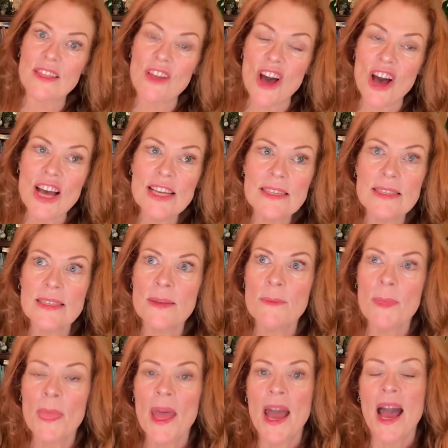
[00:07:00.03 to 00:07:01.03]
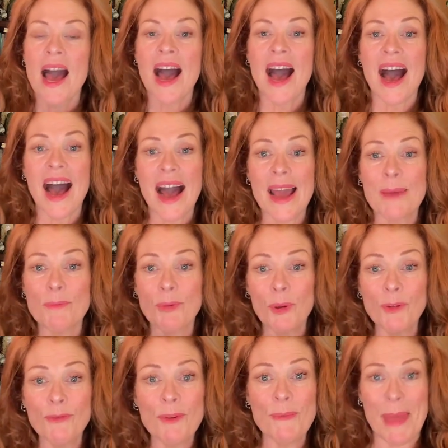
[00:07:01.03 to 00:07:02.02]
thoughts, I
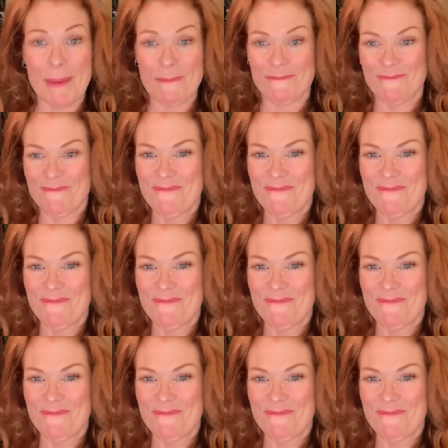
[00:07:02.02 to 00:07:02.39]
pull from them